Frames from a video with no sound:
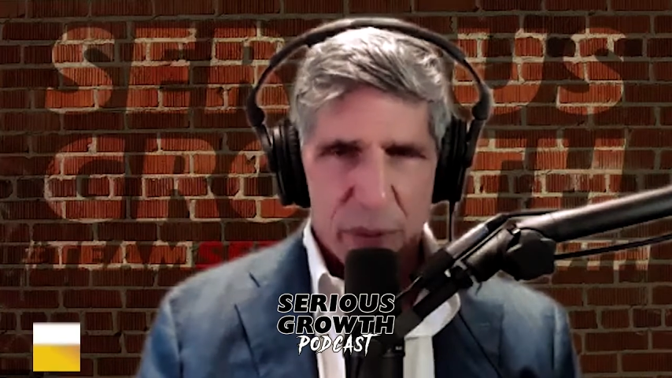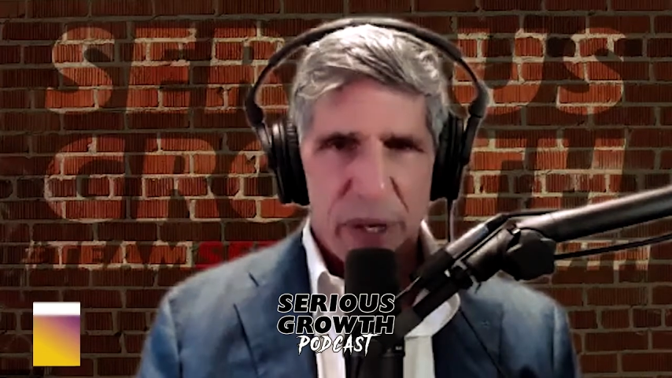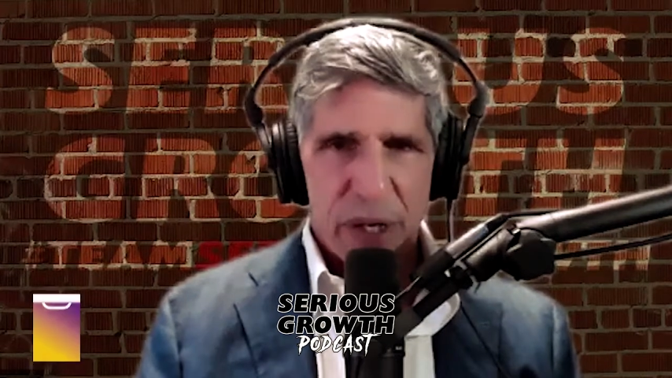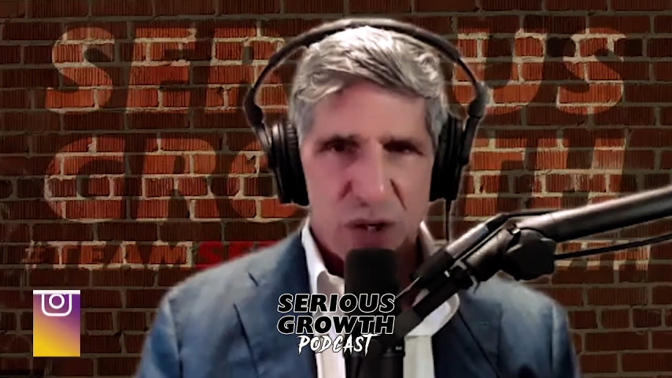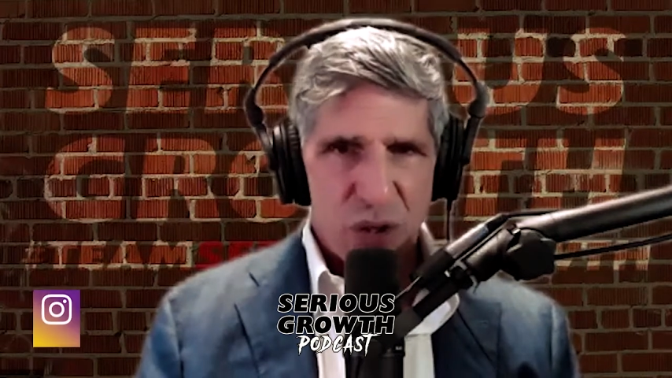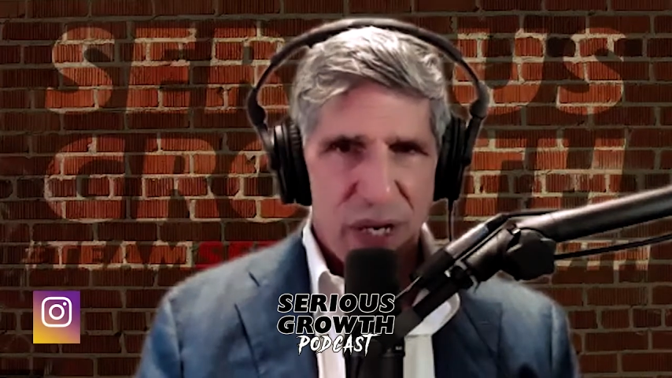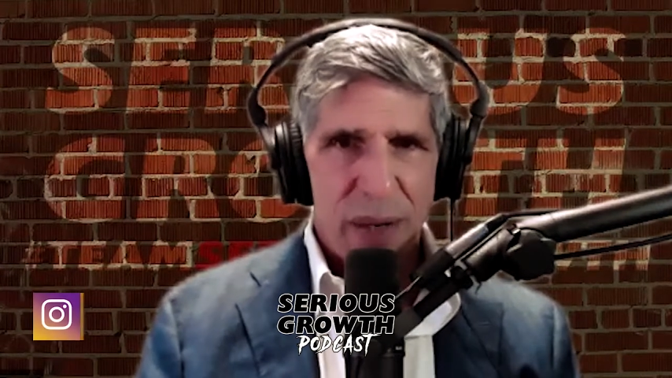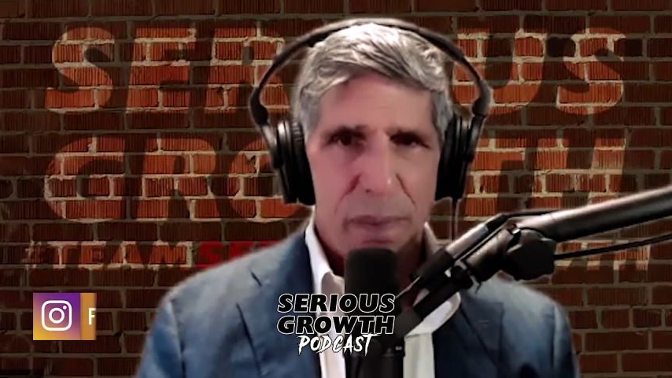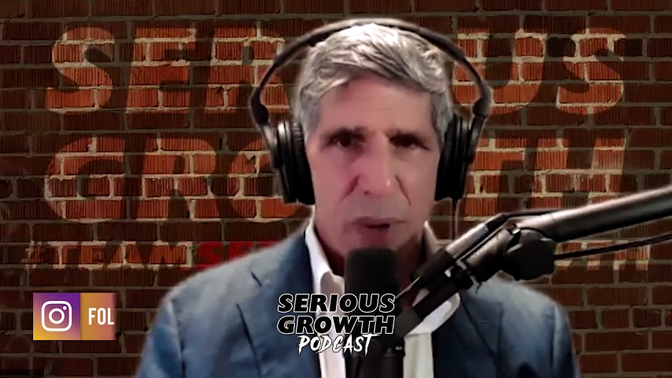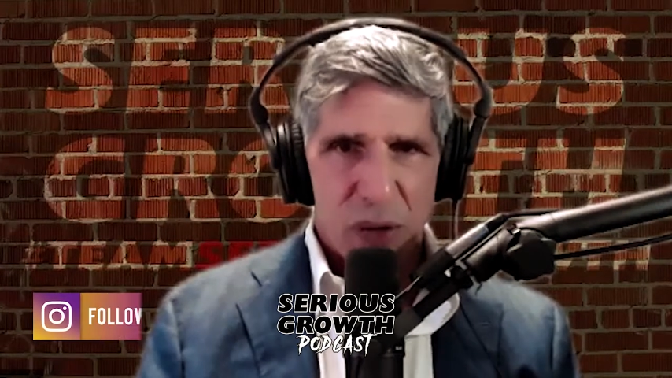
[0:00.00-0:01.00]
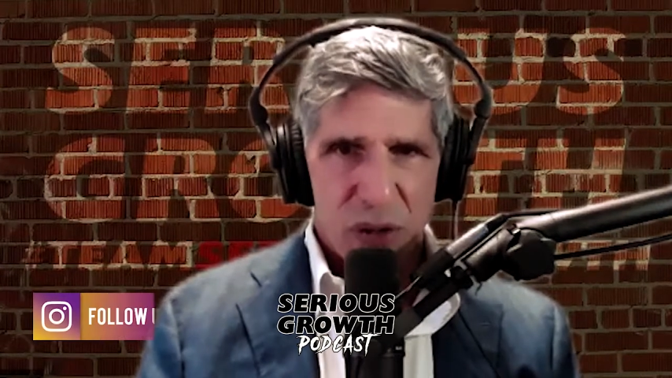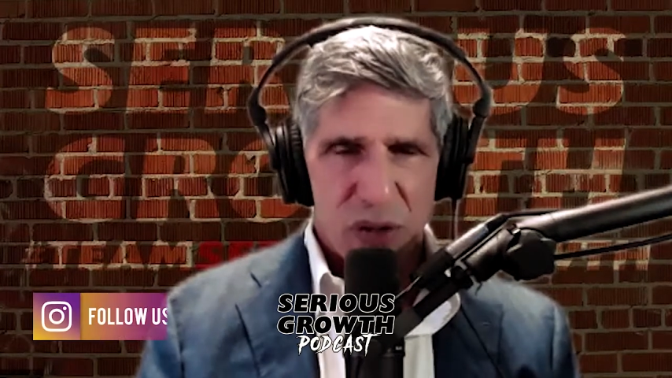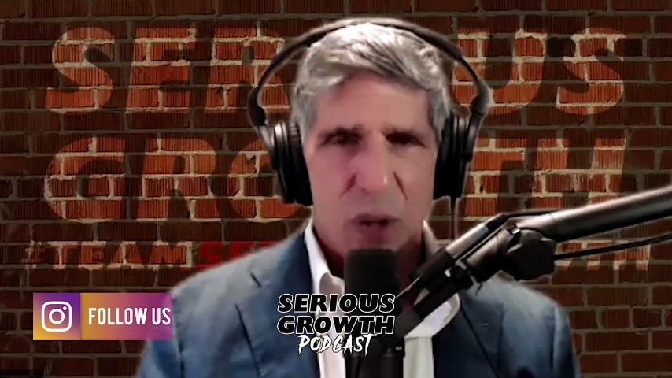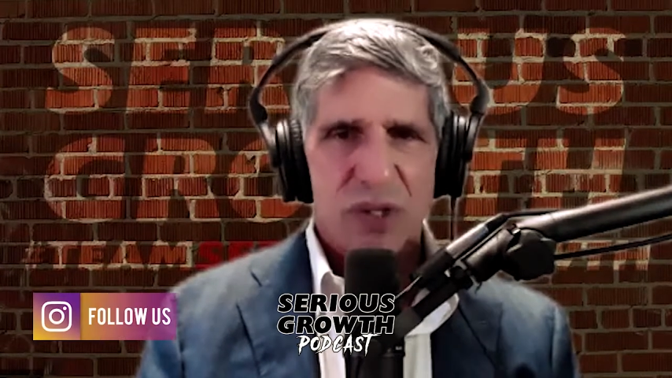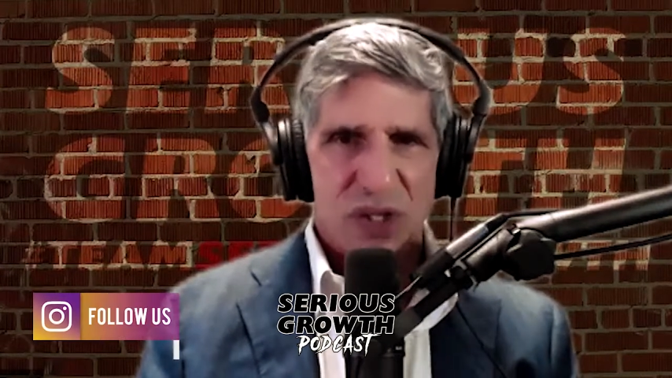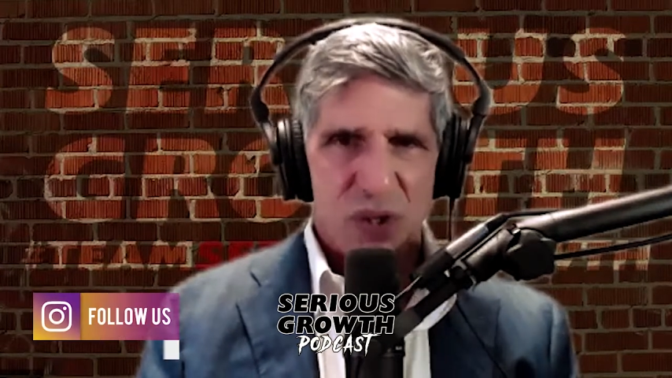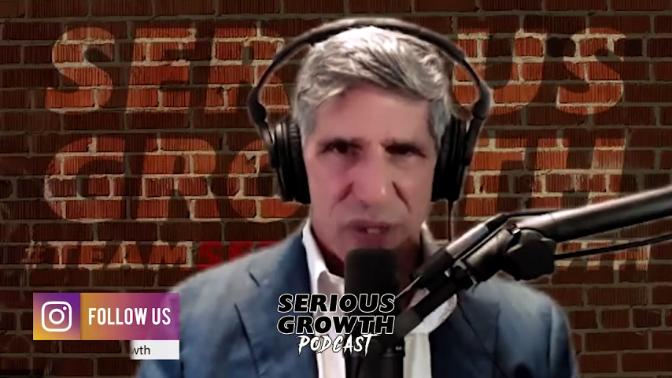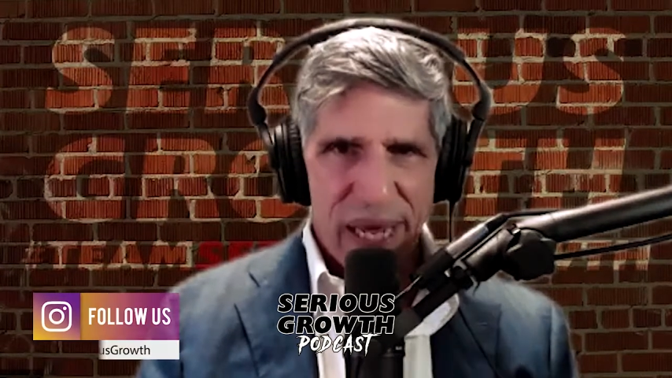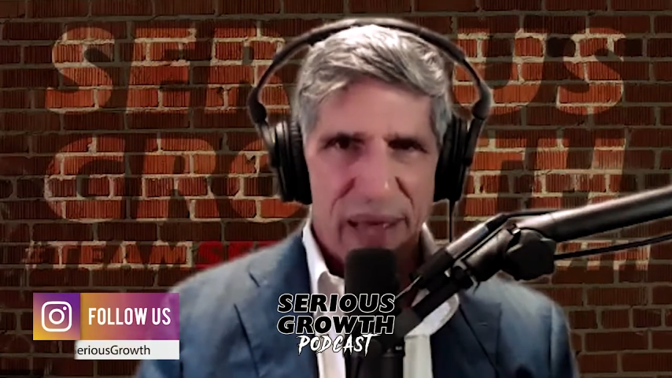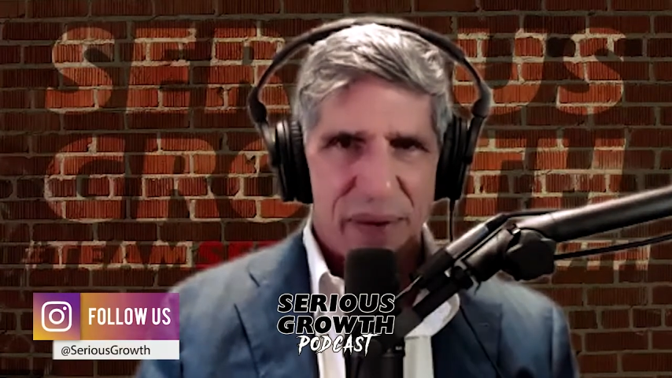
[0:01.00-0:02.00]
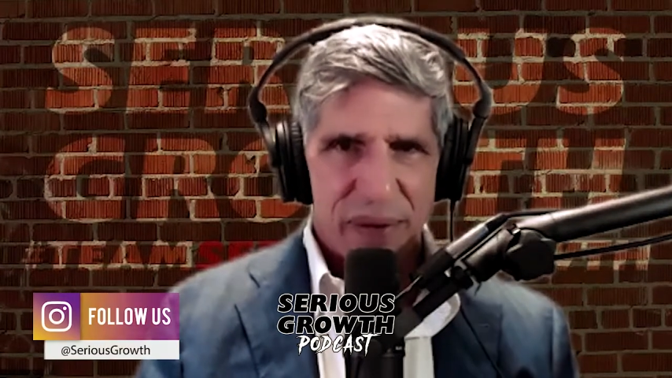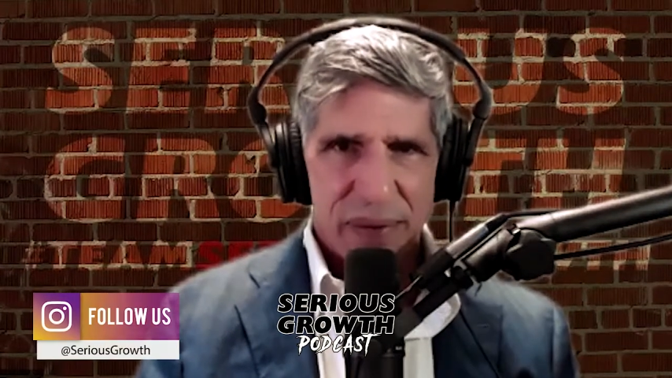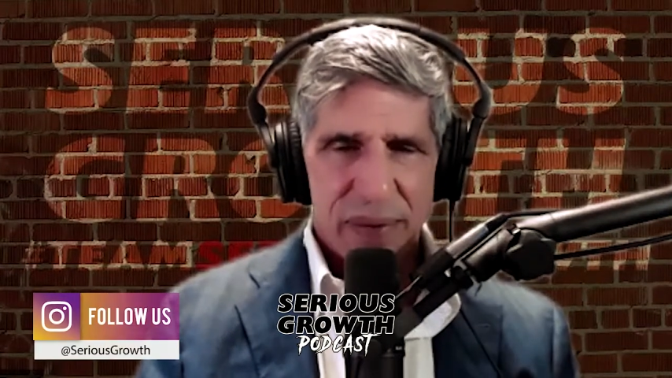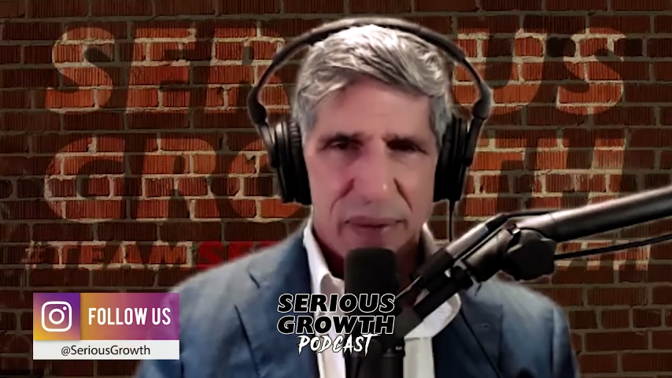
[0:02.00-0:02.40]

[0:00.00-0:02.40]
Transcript: because you need both of those together.